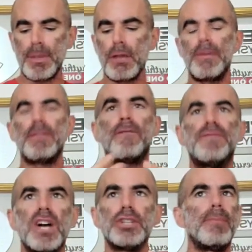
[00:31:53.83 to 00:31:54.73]
You'll be
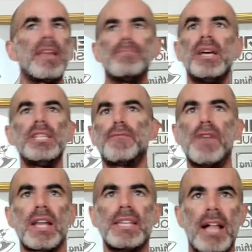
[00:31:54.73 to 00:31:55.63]
fulfilled. You'll make millions of
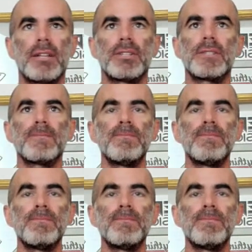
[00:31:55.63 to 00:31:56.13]
fucking dollars.